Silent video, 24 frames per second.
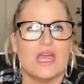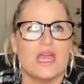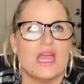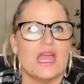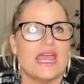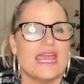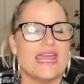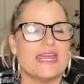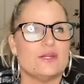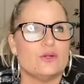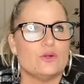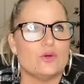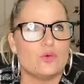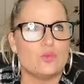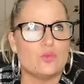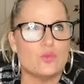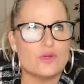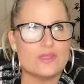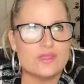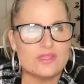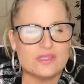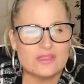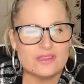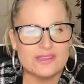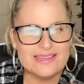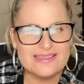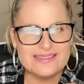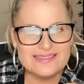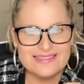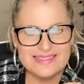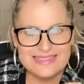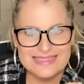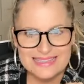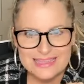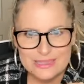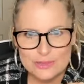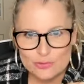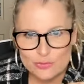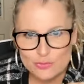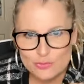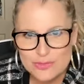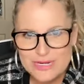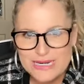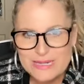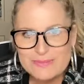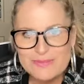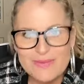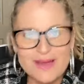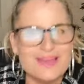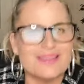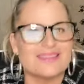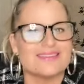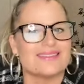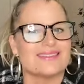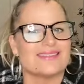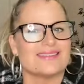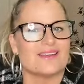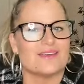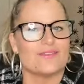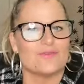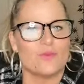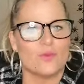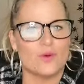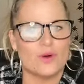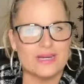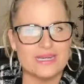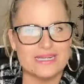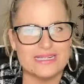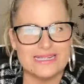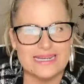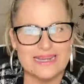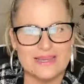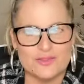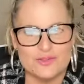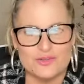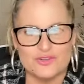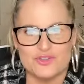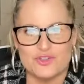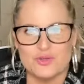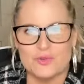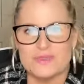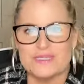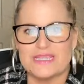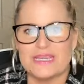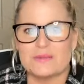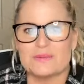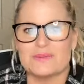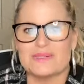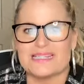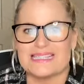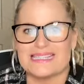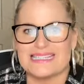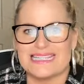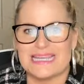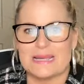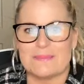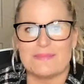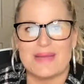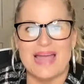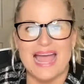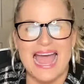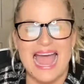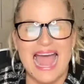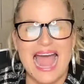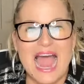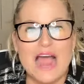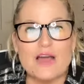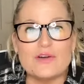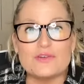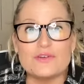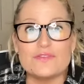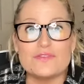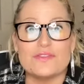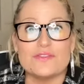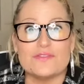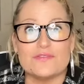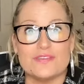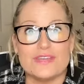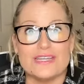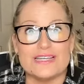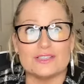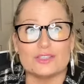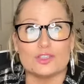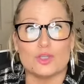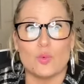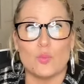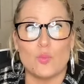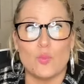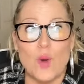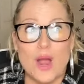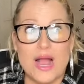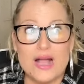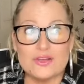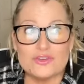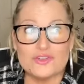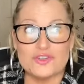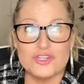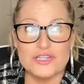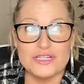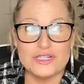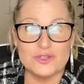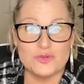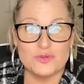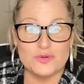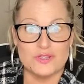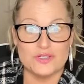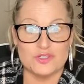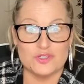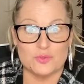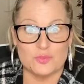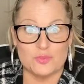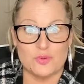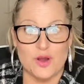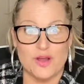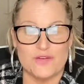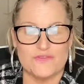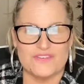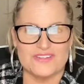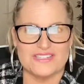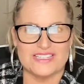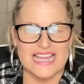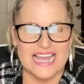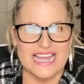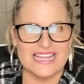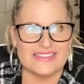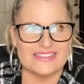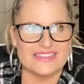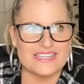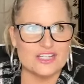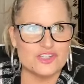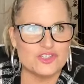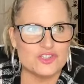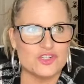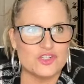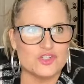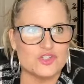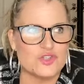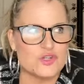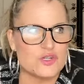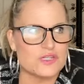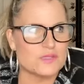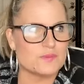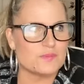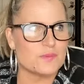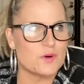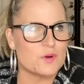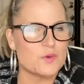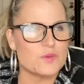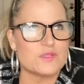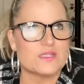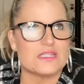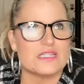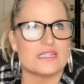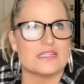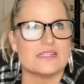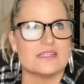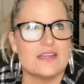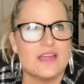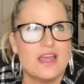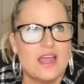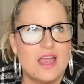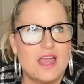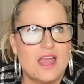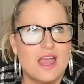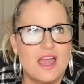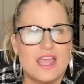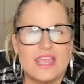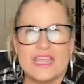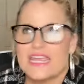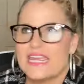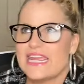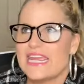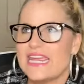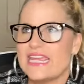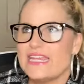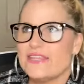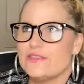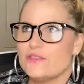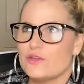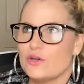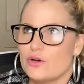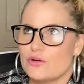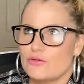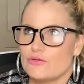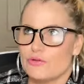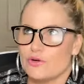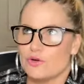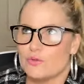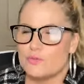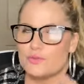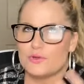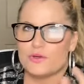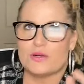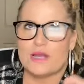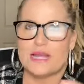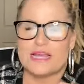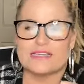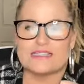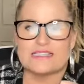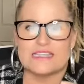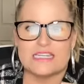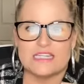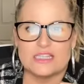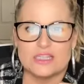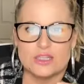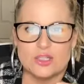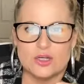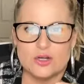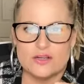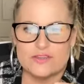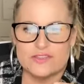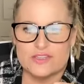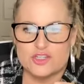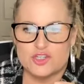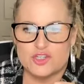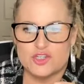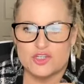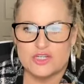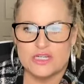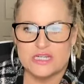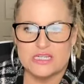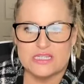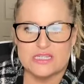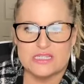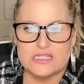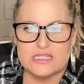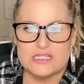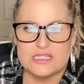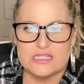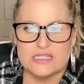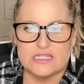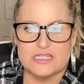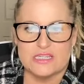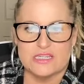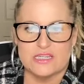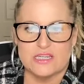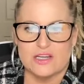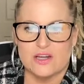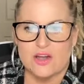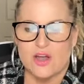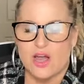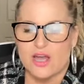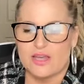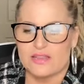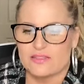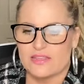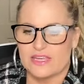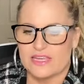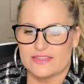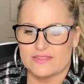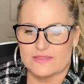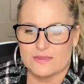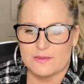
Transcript: And within less than 3 months of working together, she was able to step out of the field while she increased her profits. I think she just posted in the group, you guys can look, that she's got like